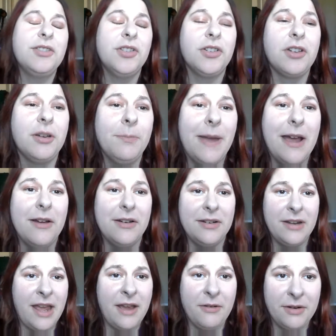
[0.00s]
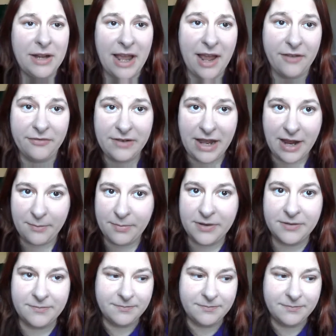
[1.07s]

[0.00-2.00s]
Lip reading: took about an hour and a half nap.